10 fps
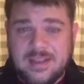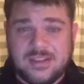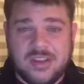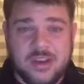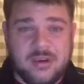
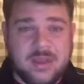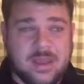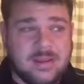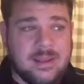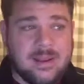So
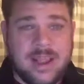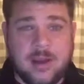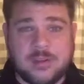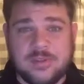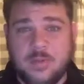it
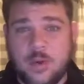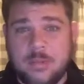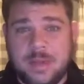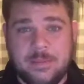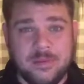accounts for
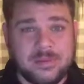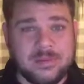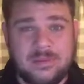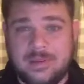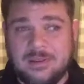people's